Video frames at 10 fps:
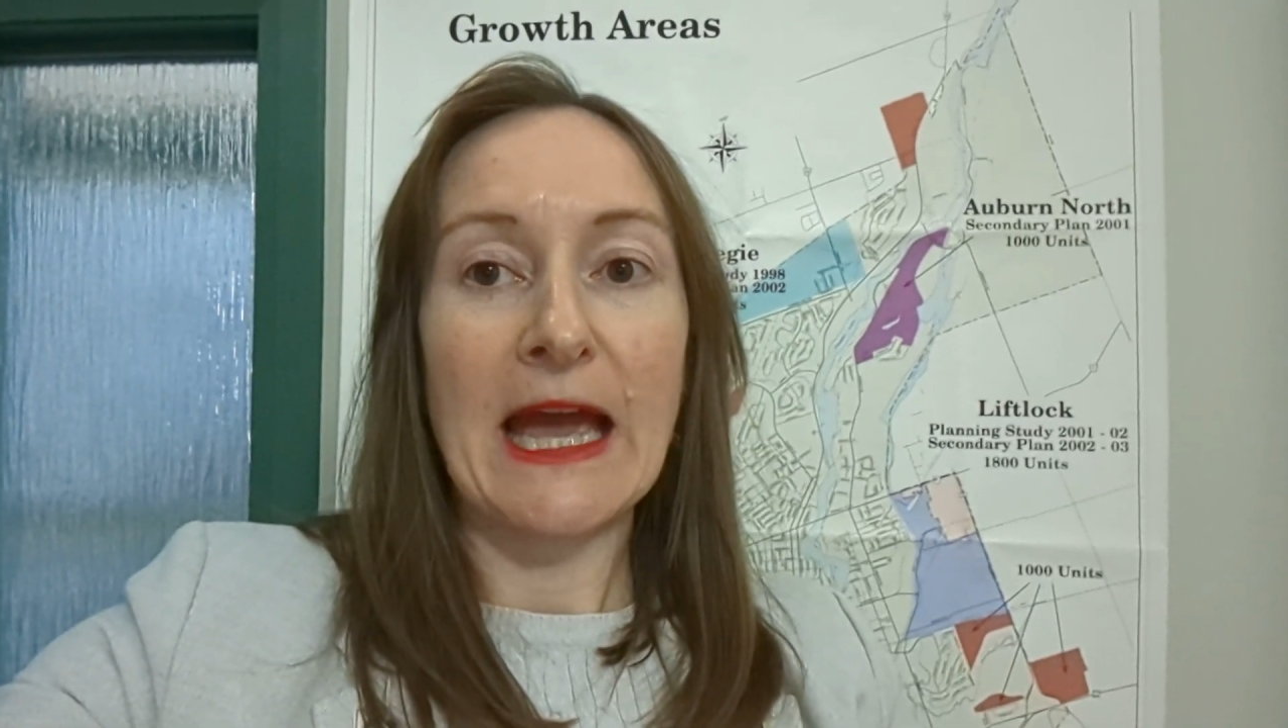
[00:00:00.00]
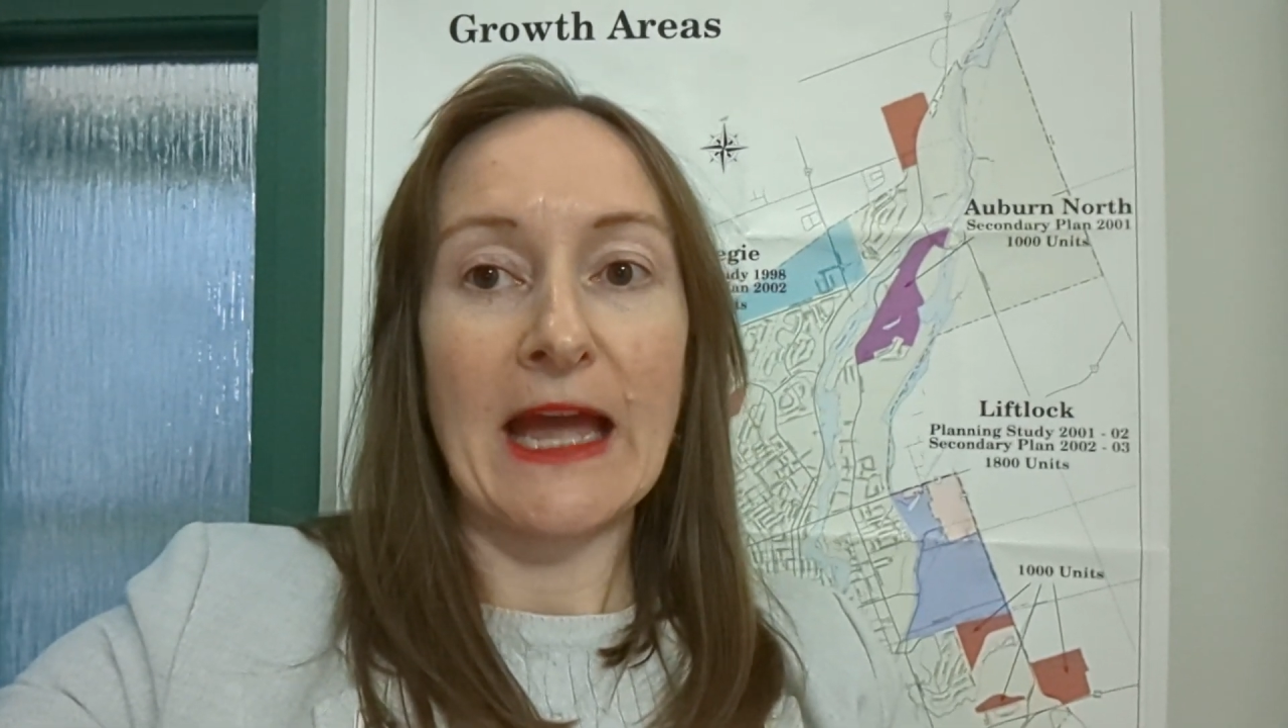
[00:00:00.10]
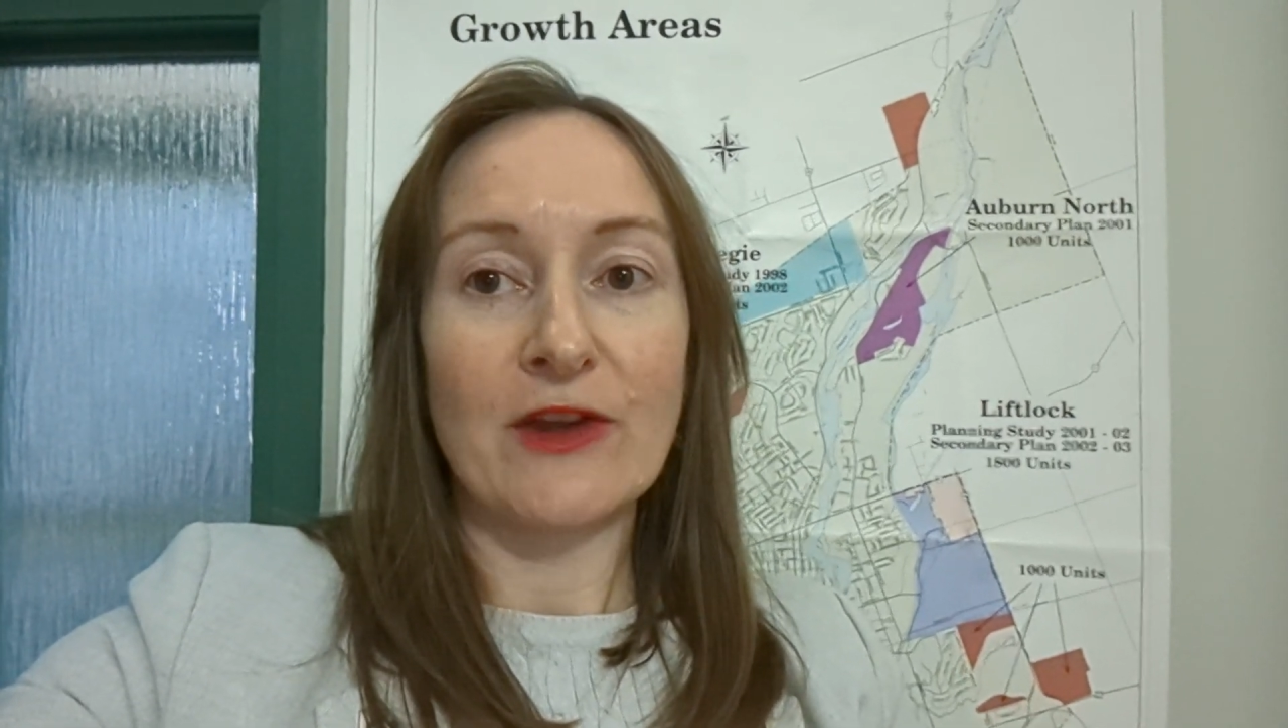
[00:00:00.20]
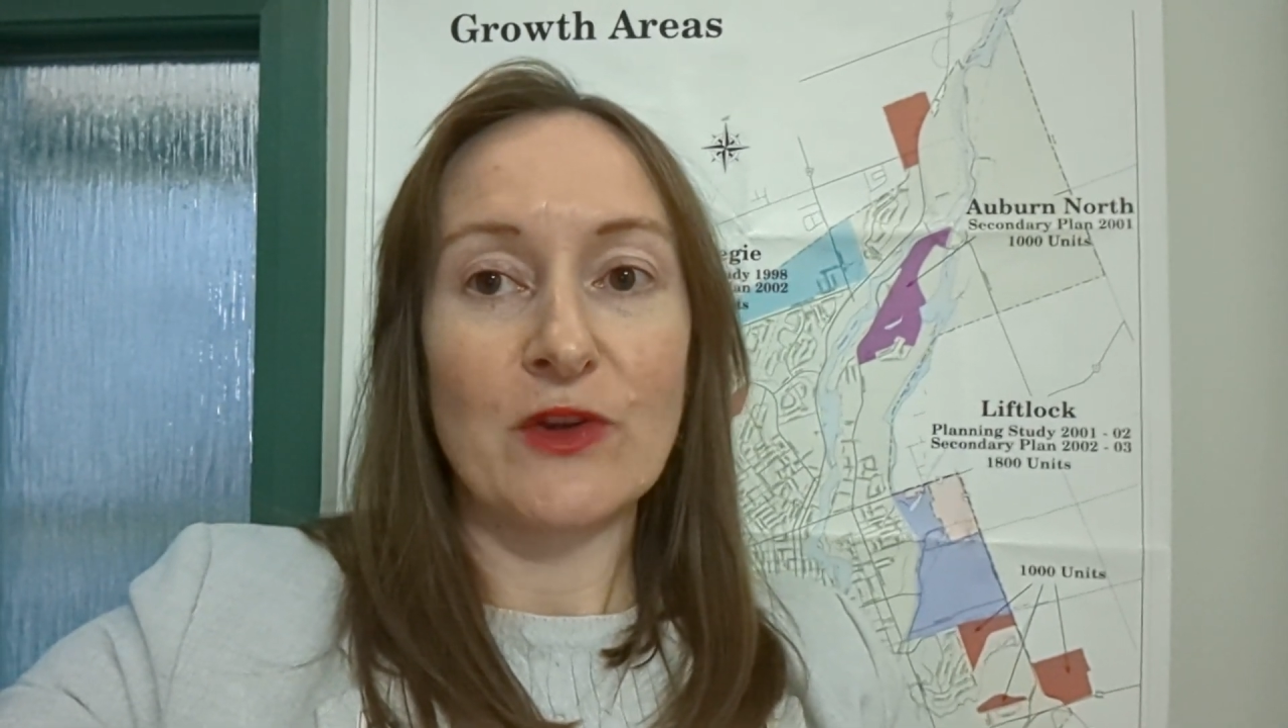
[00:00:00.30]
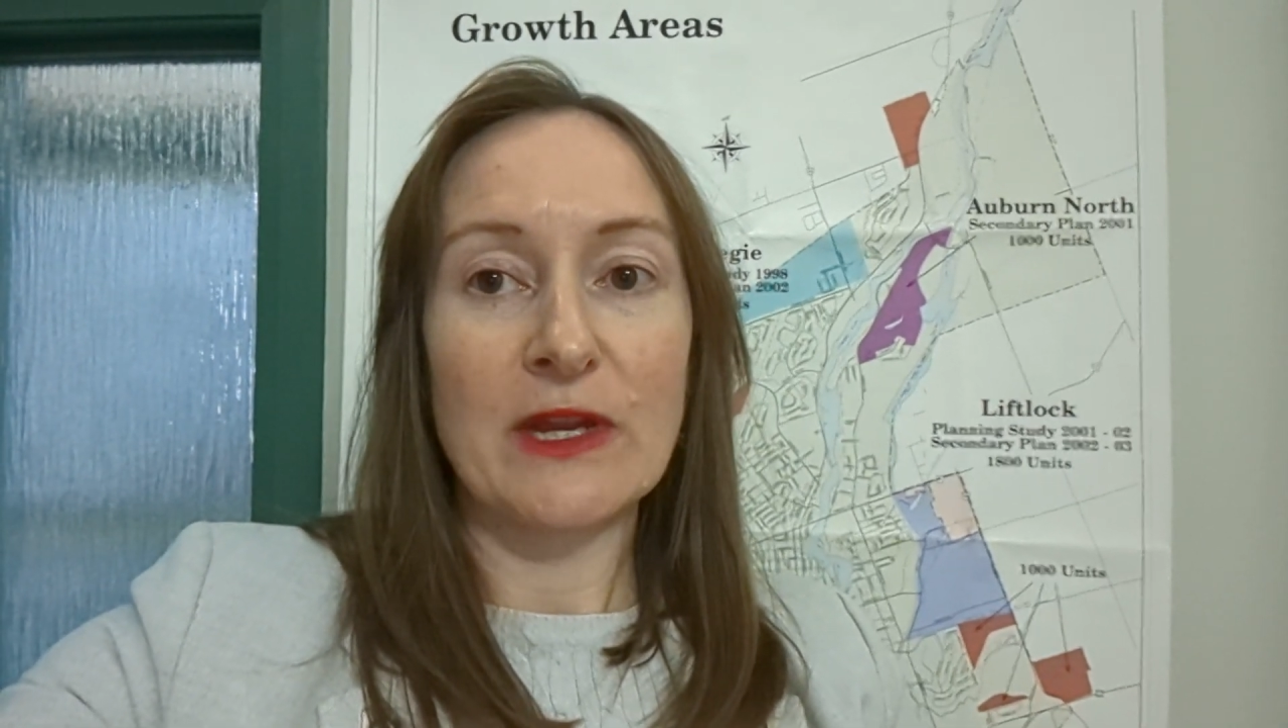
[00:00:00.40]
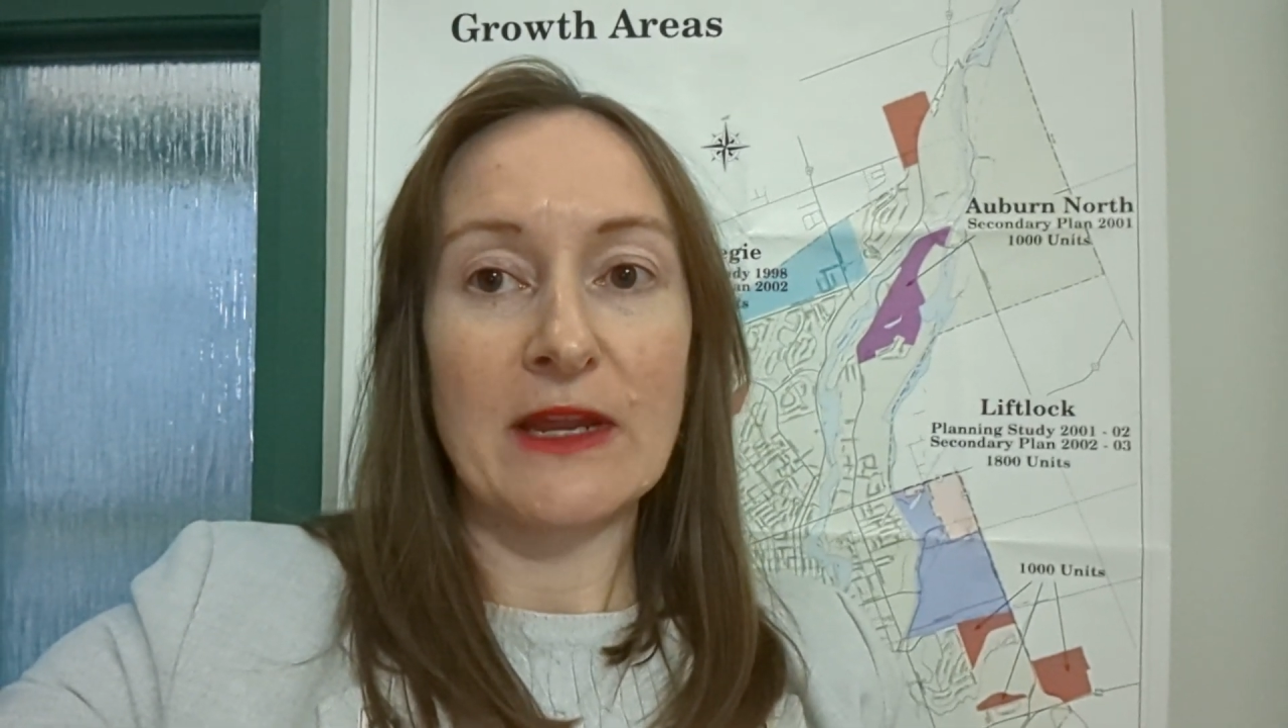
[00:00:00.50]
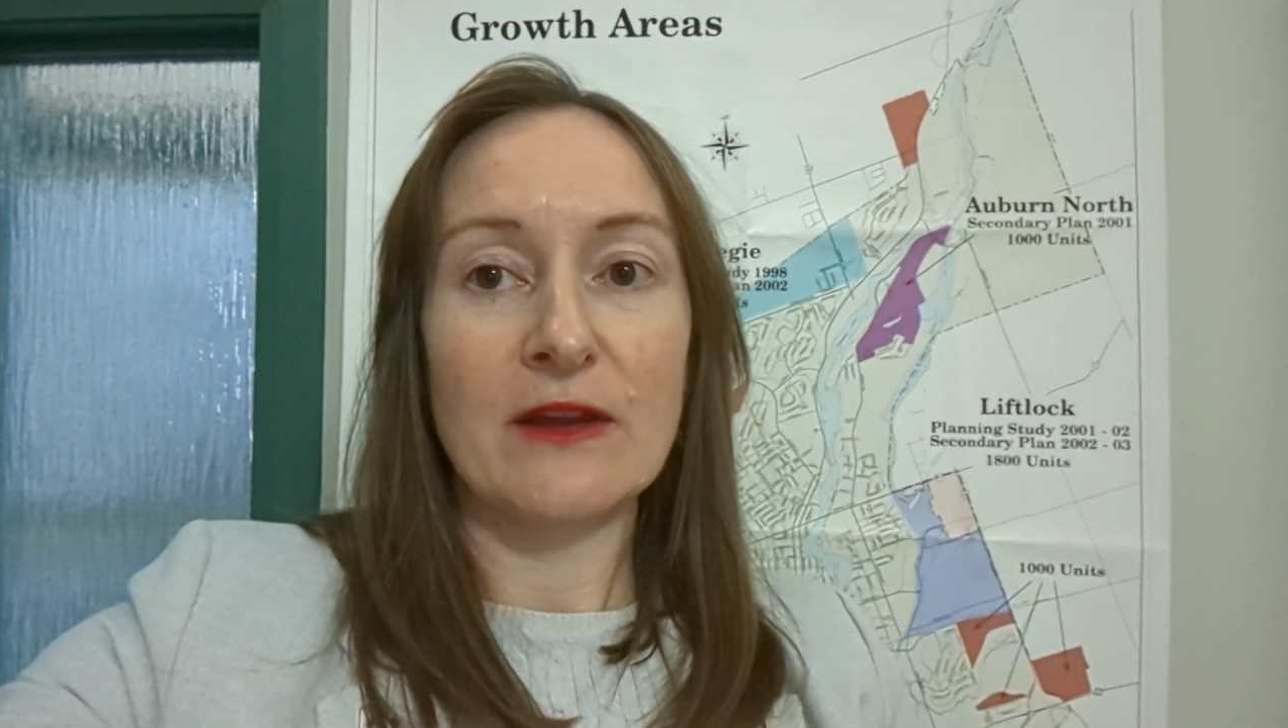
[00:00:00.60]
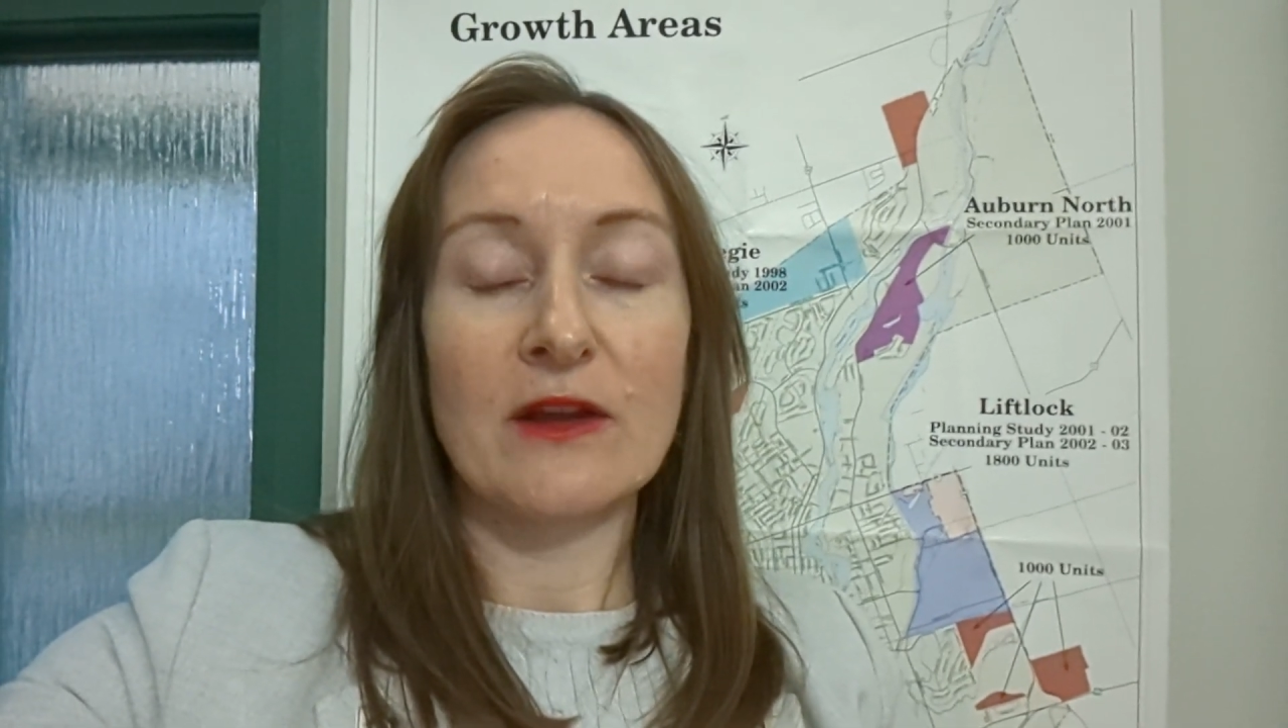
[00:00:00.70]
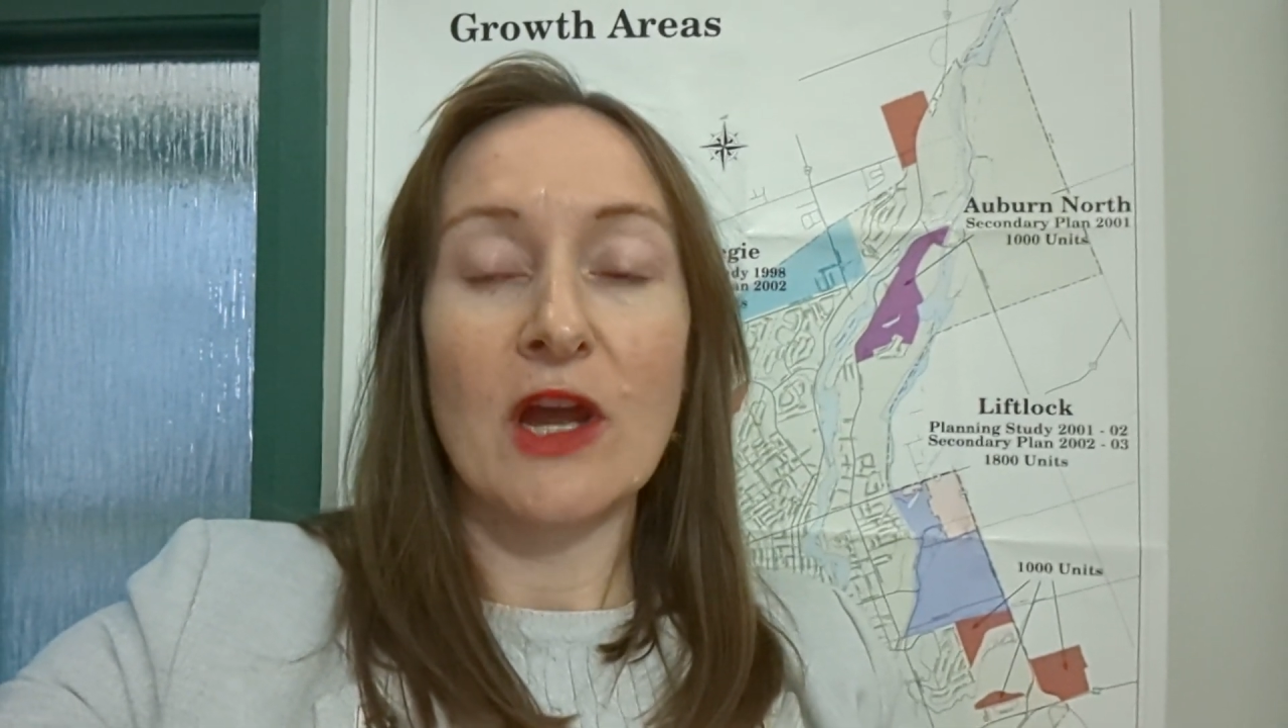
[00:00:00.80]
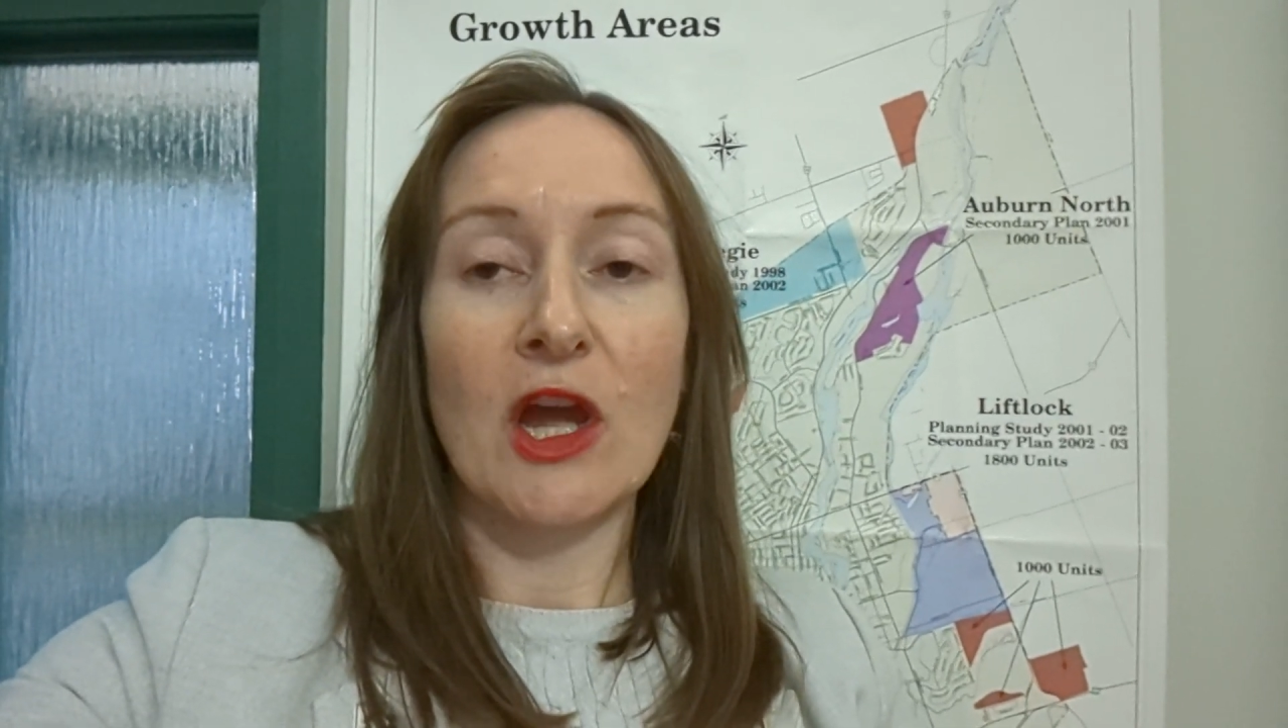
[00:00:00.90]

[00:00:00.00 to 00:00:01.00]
Enercare,